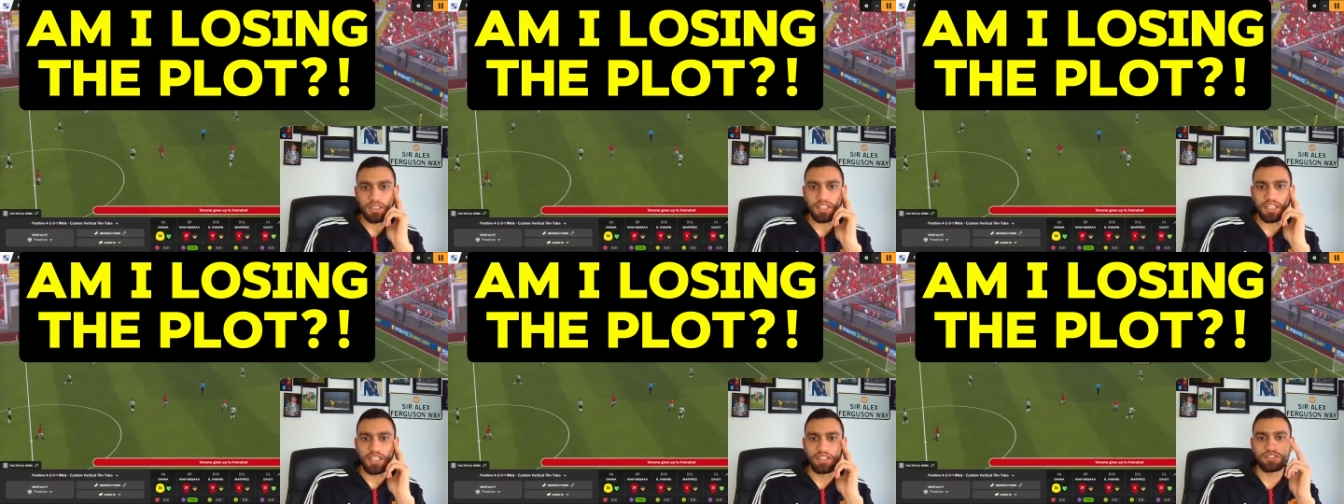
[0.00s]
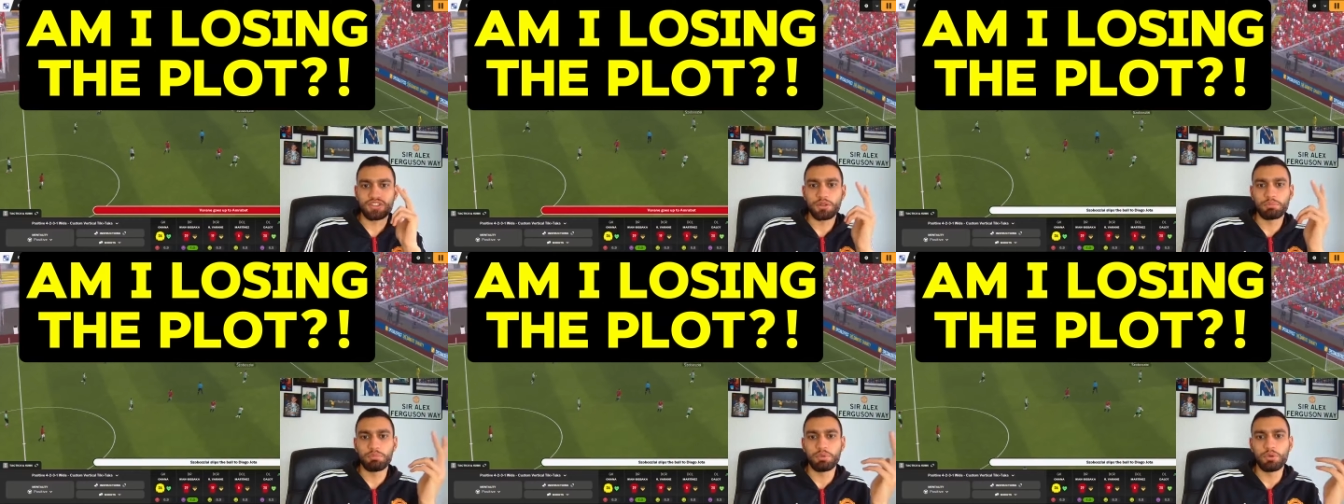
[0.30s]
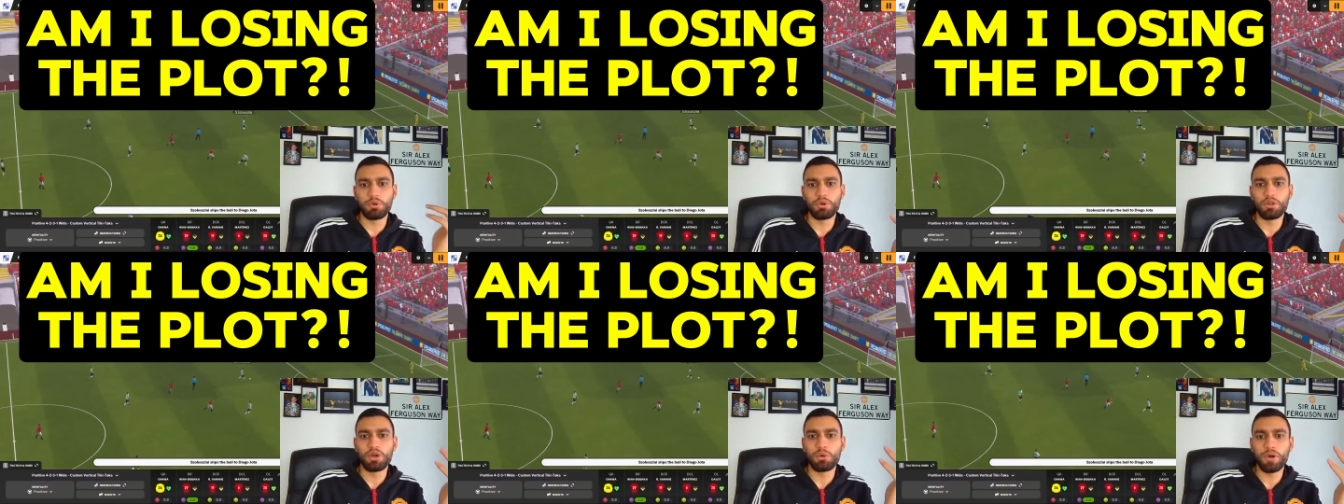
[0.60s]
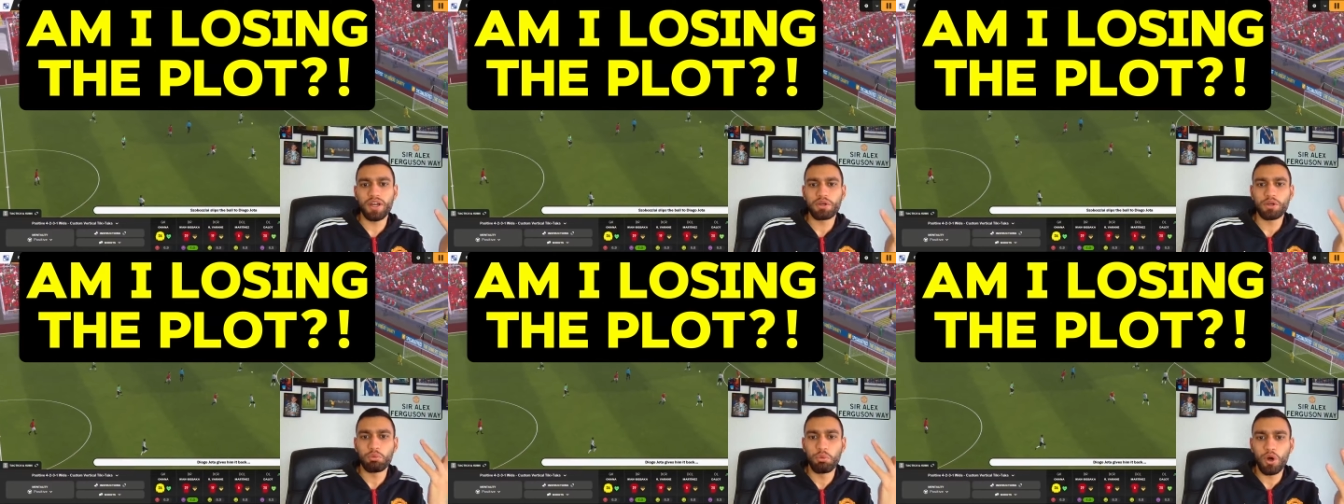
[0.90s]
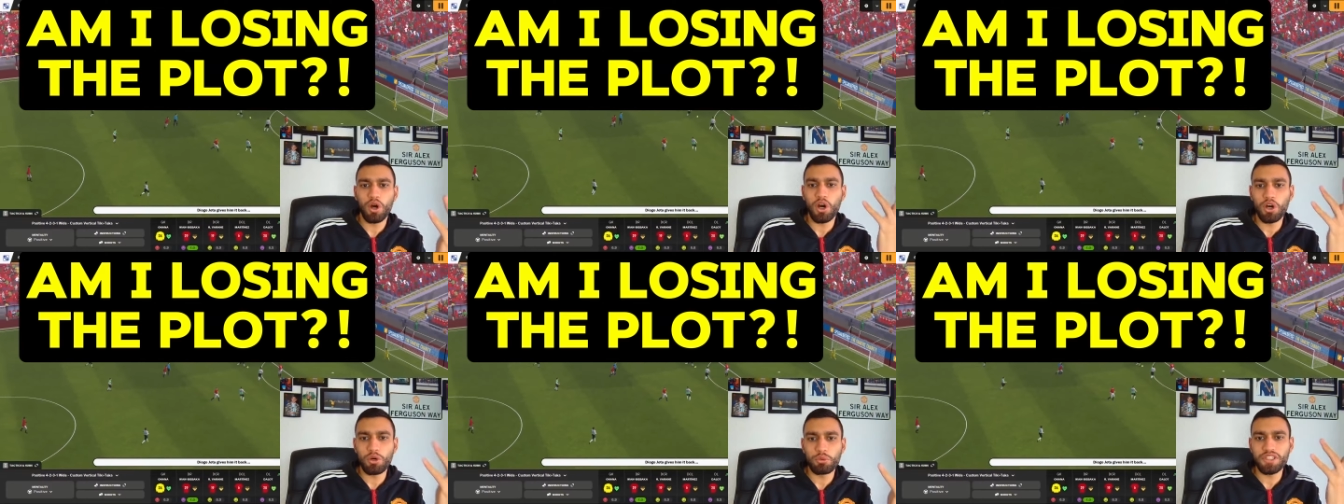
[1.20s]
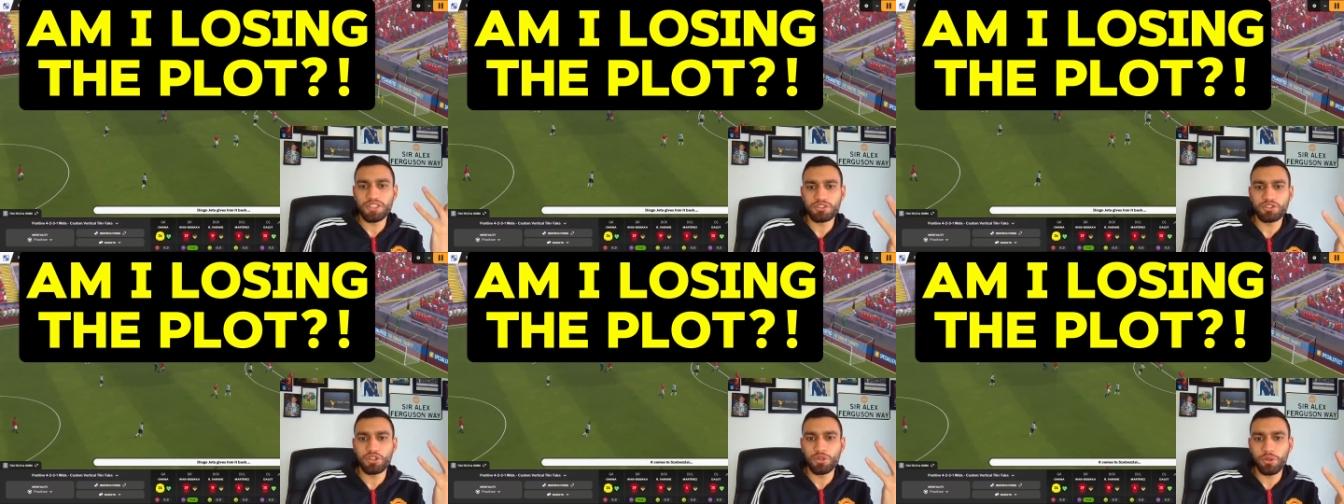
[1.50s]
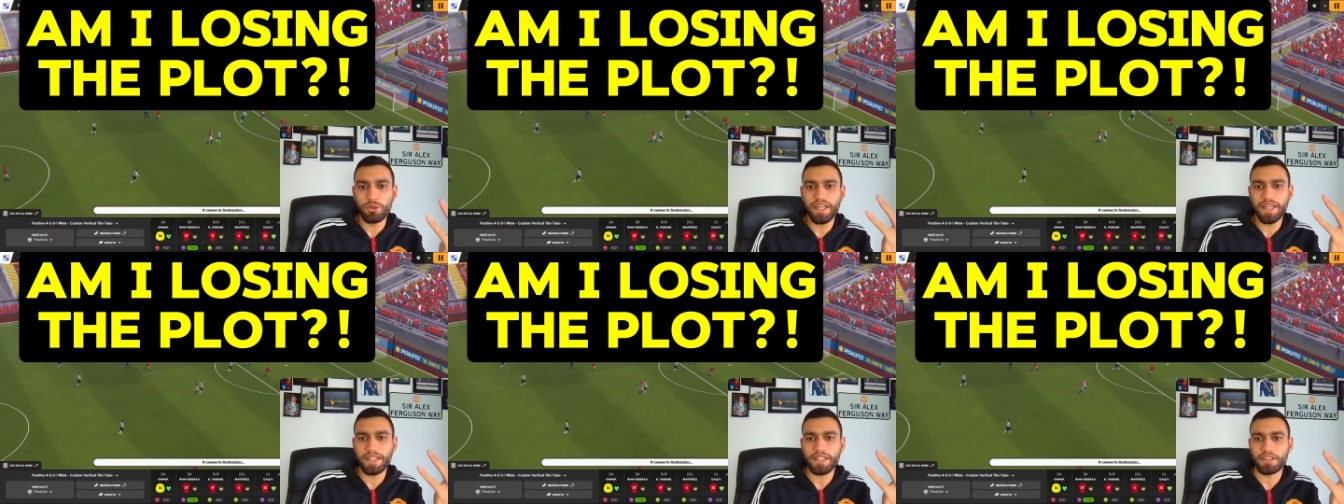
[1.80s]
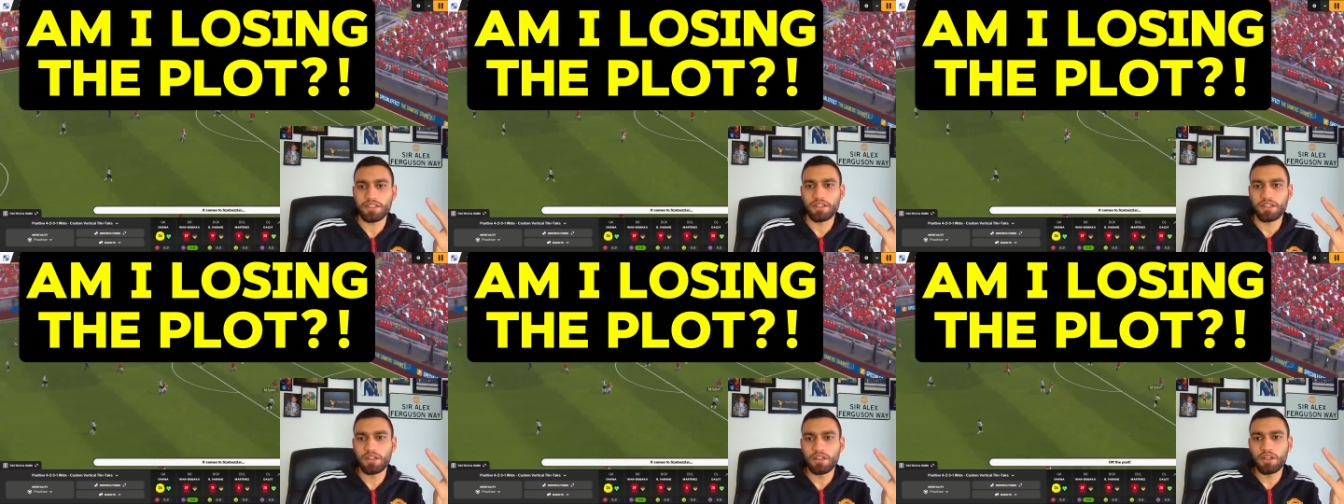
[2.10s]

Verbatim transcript: Gives the ball away. What are we doing?